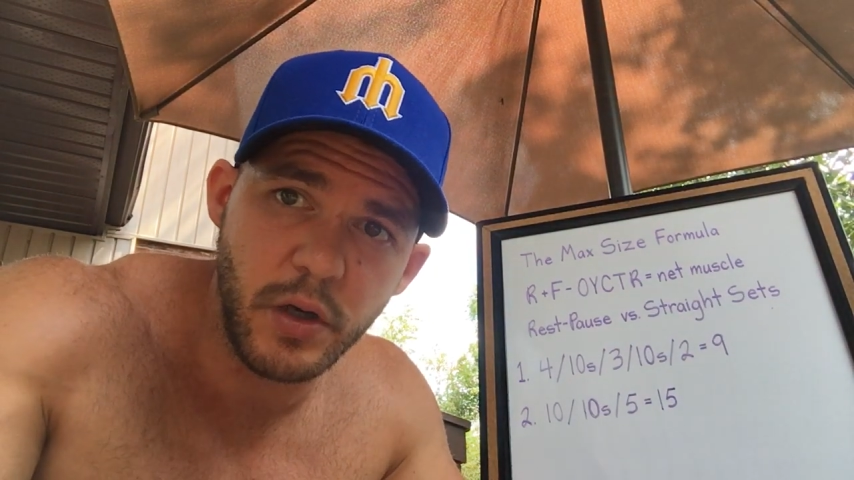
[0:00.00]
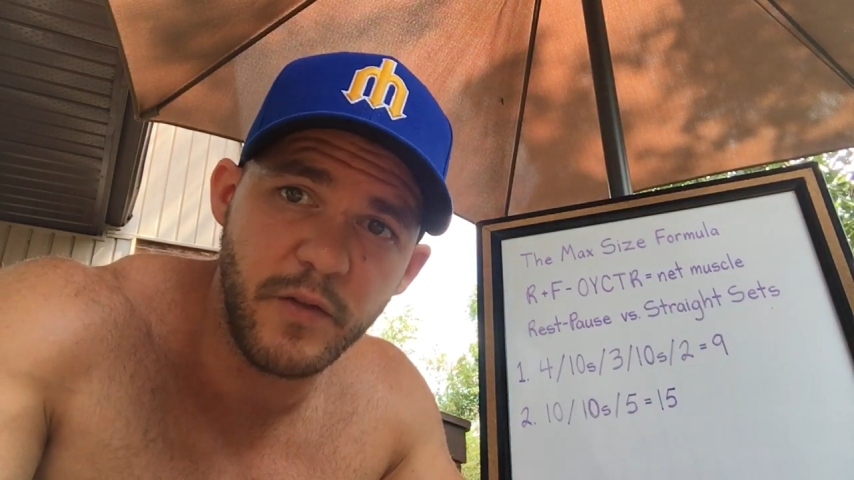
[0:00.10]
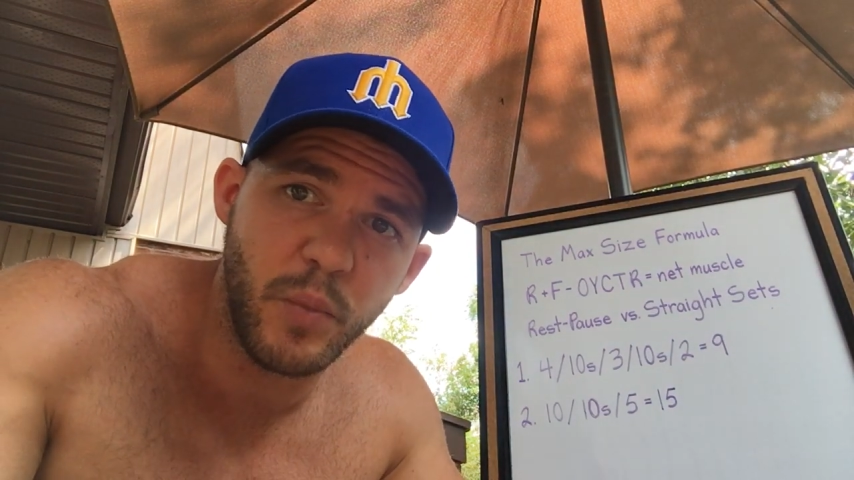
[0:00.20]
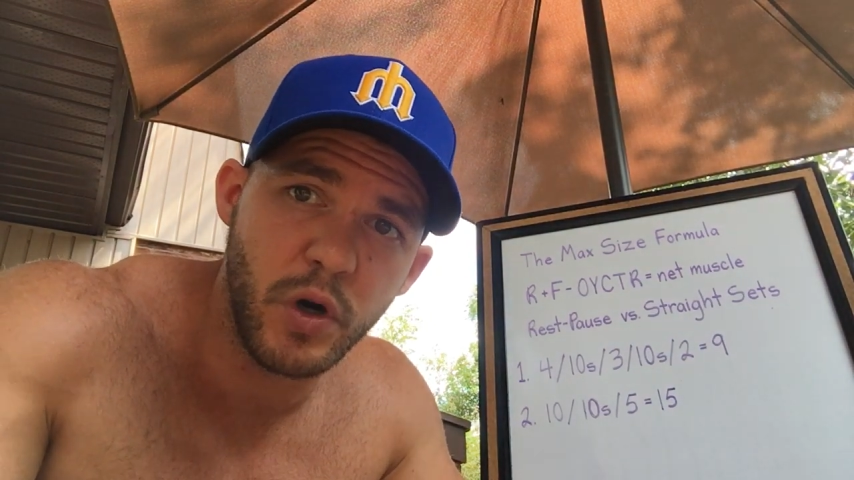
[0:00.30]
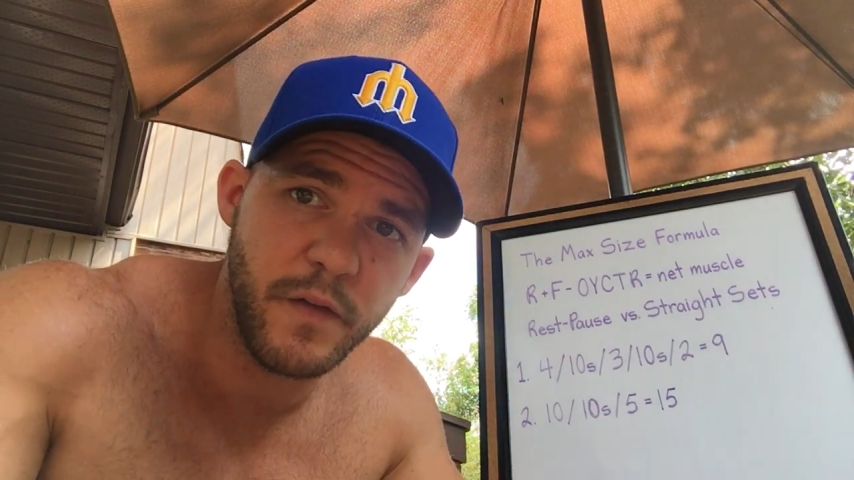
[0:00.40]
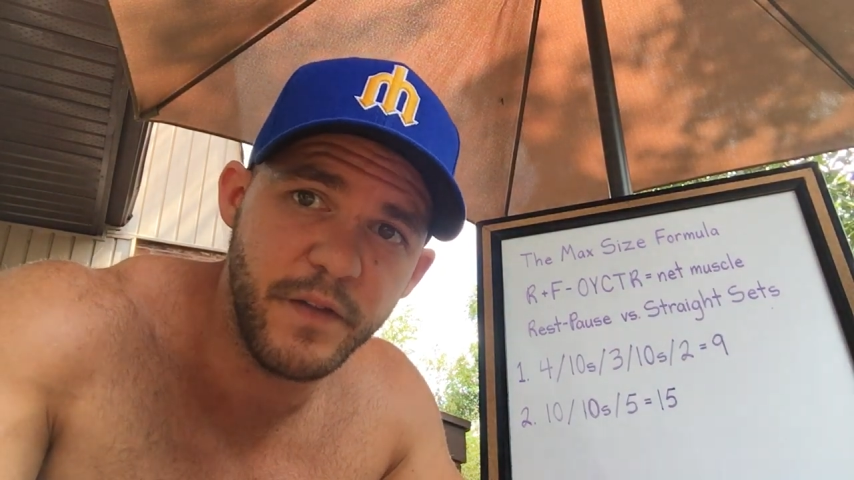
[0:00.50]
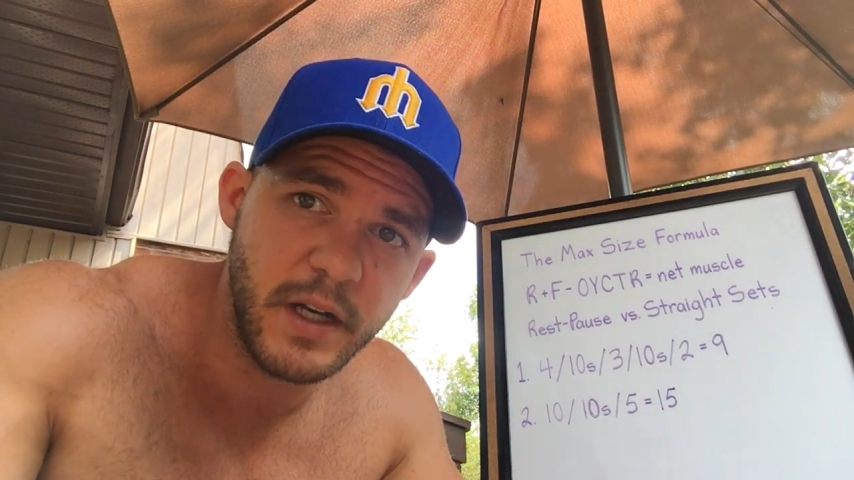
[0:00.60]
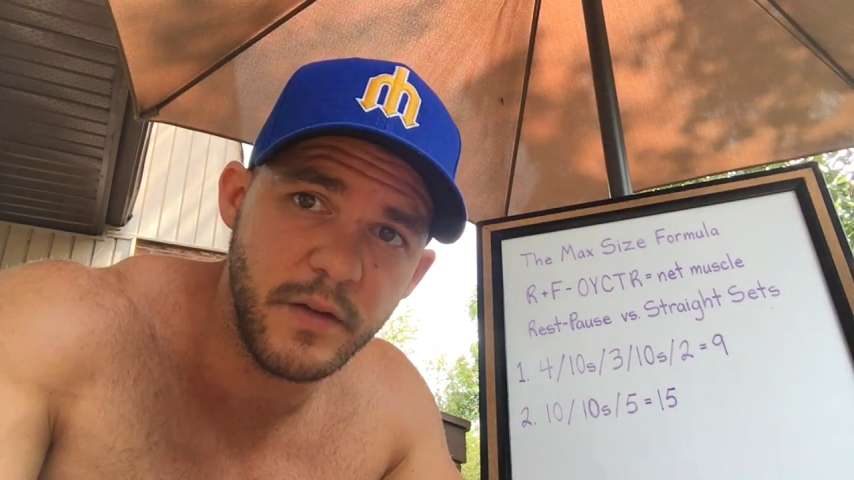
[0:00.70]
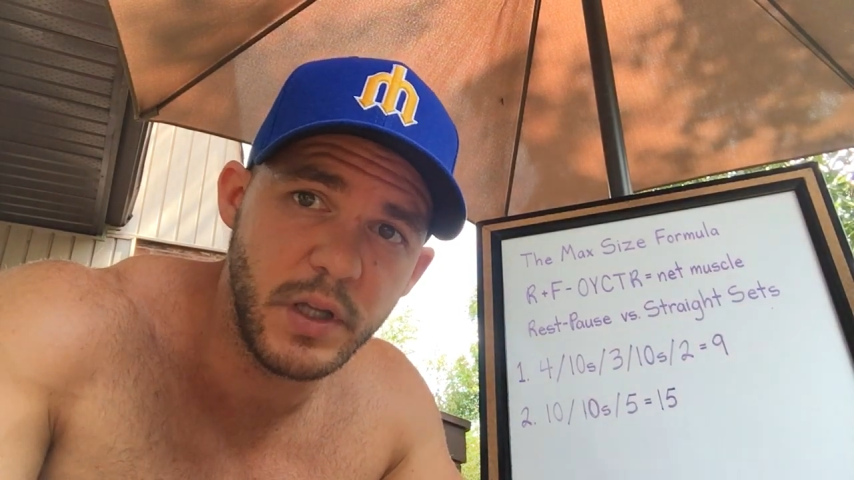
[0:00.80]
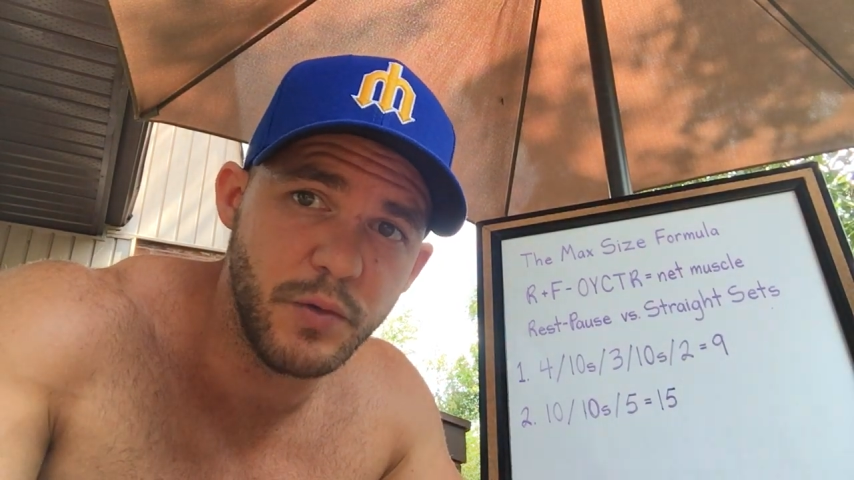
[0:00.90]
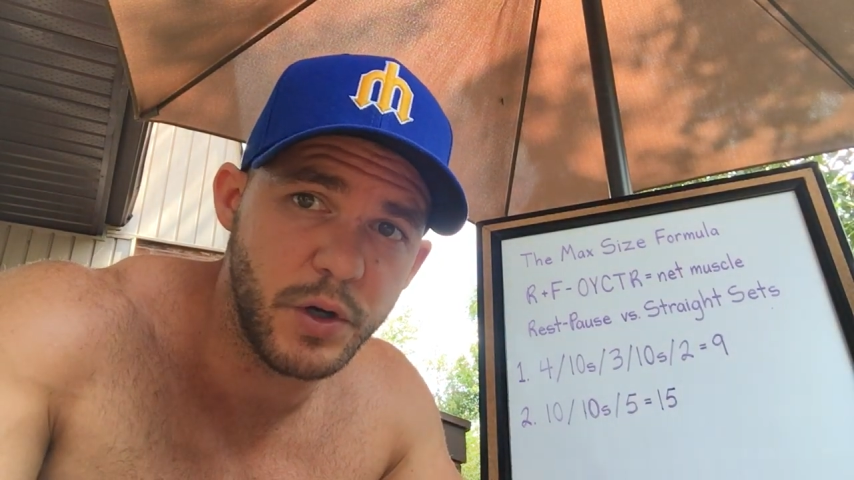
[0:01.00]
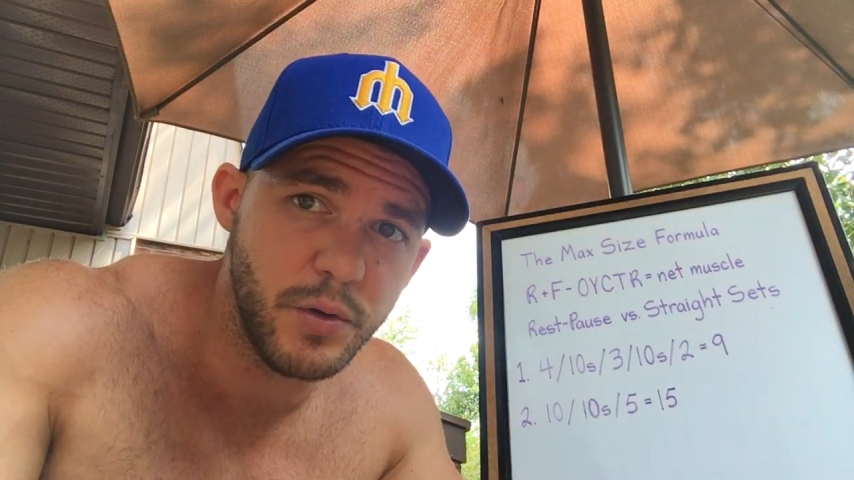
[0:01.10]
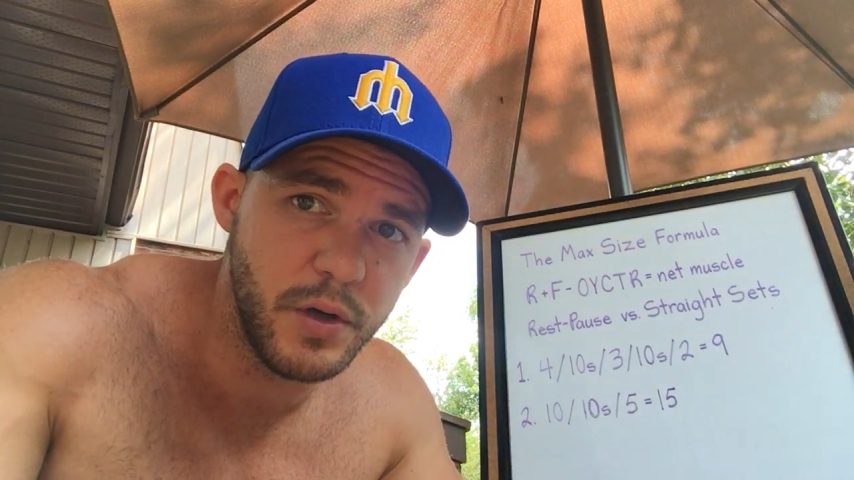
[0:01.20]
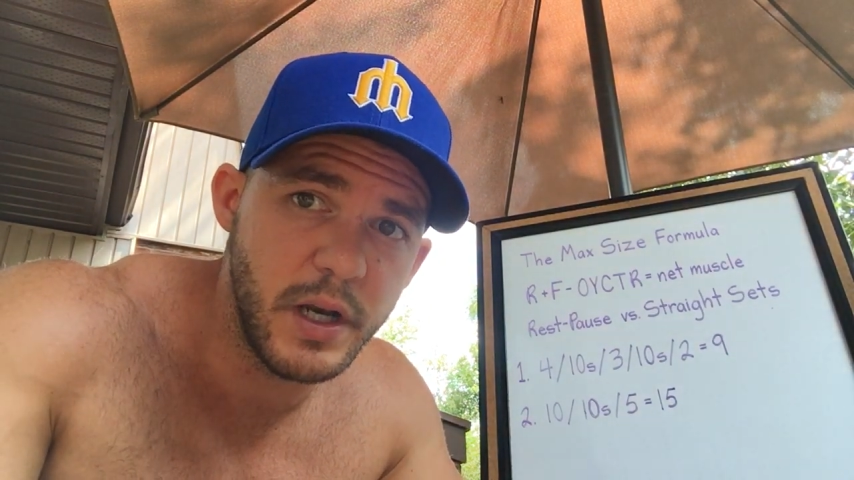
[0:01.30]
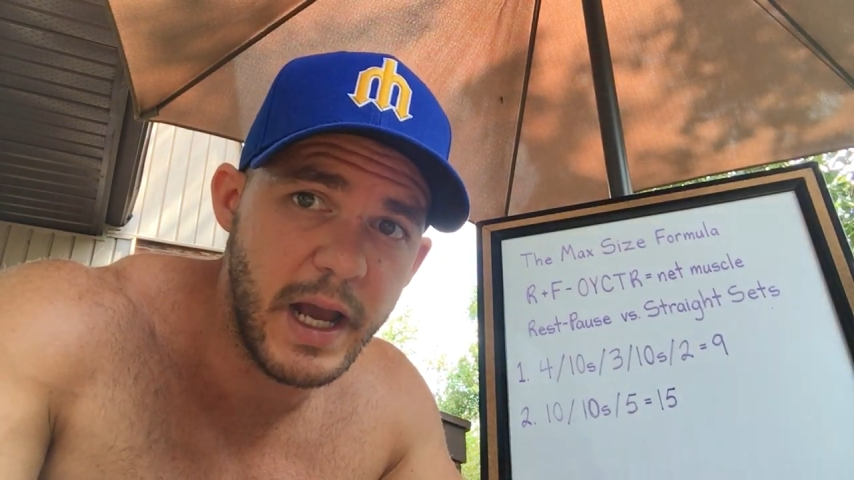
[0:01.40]
You'll have more effectively
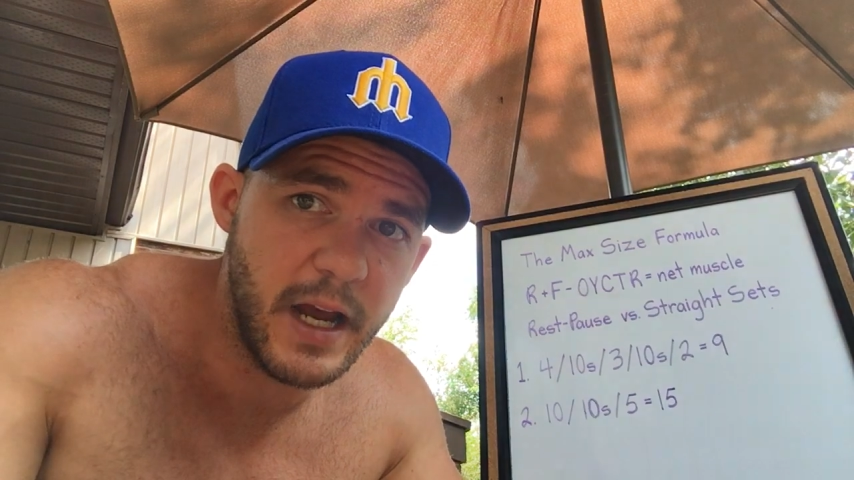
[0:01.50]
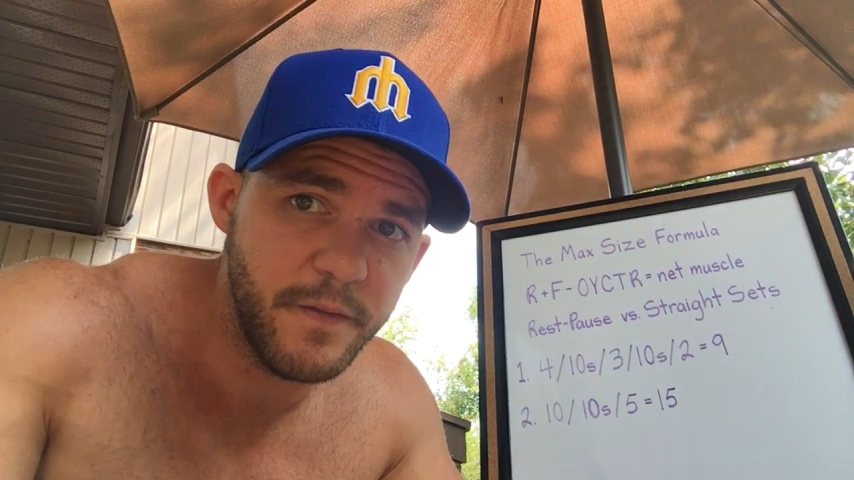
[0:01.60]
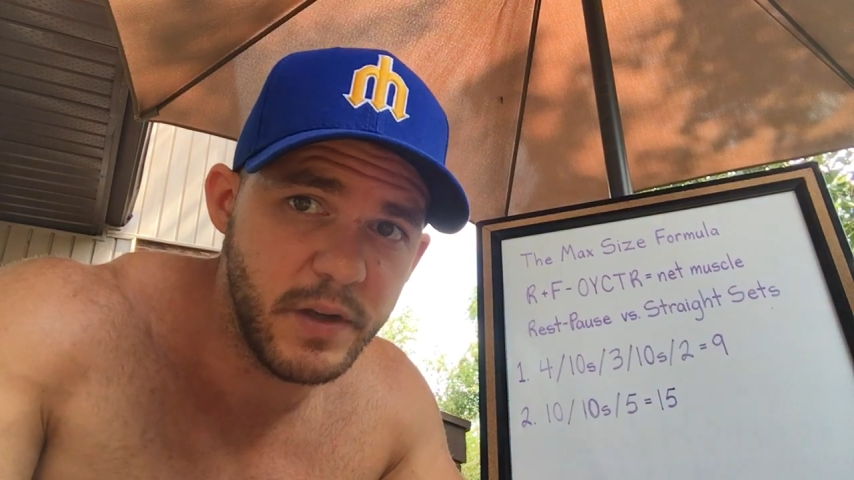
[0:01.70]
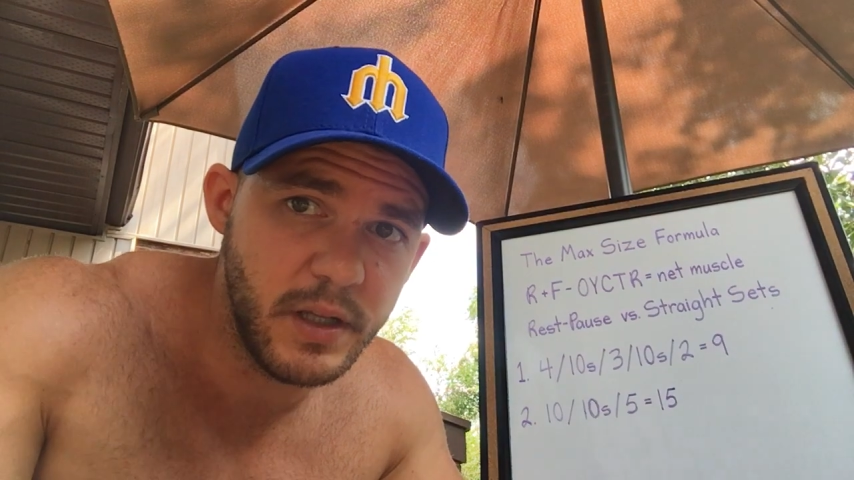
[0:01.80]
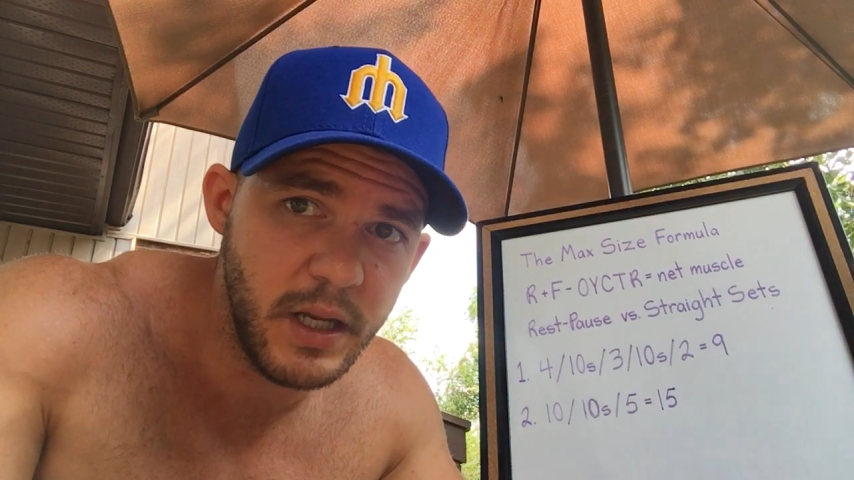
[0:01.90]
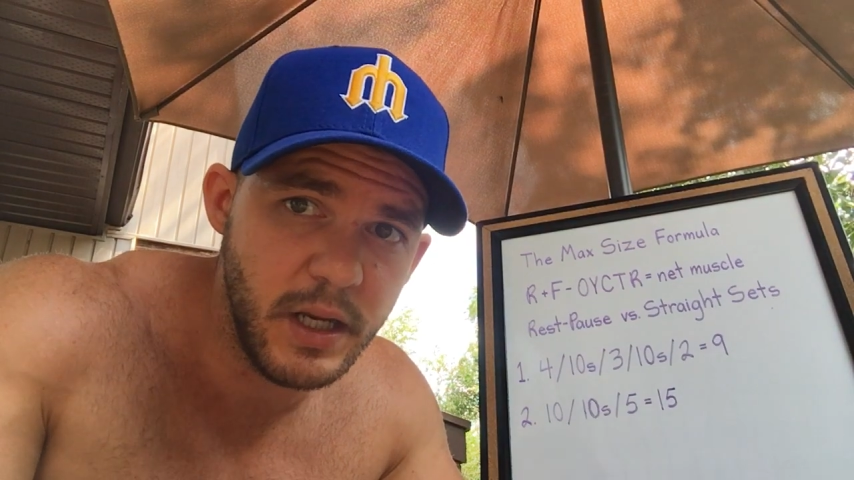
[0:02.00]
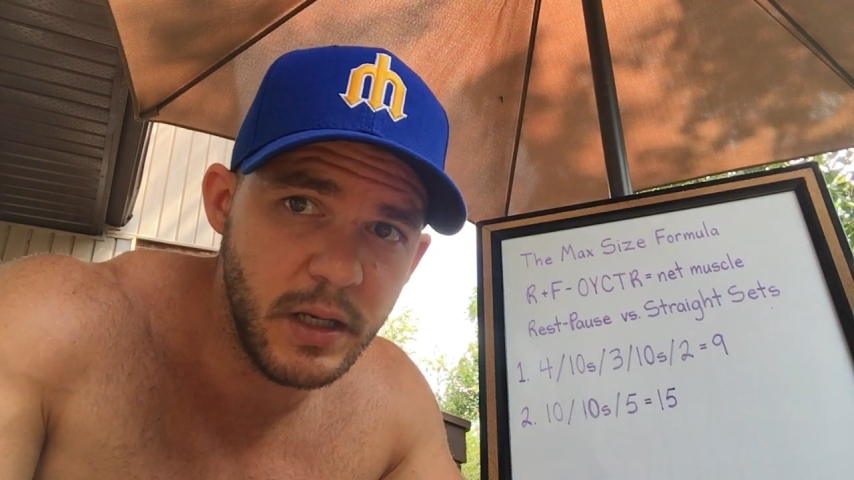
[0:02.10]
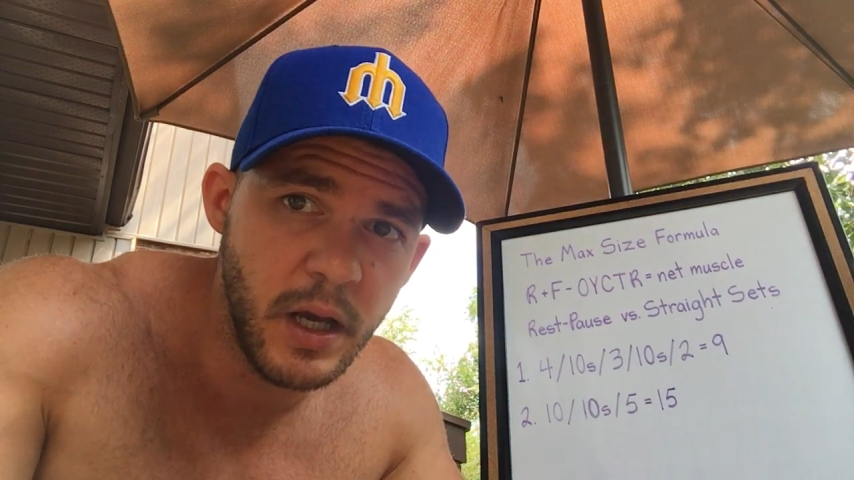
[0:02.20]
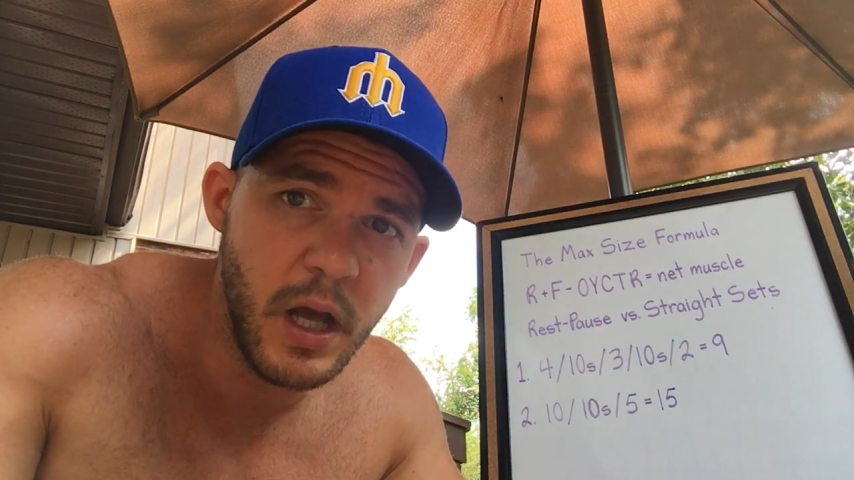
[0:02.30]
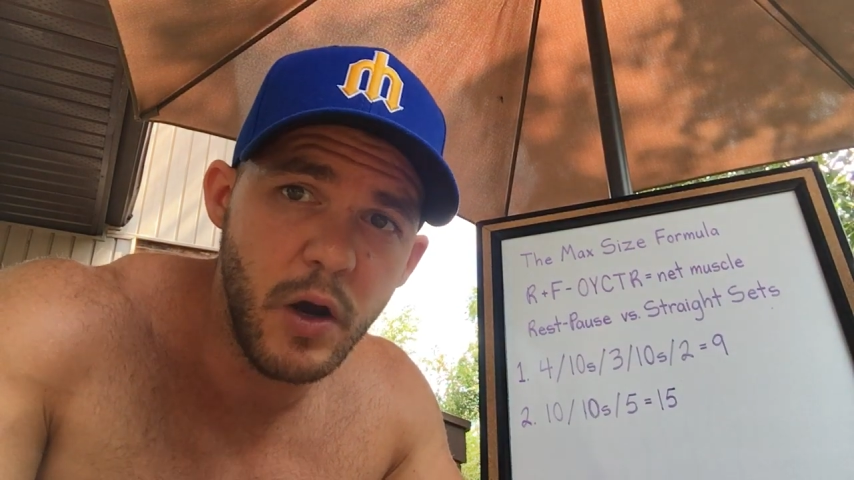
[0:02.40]
recruited and fatigued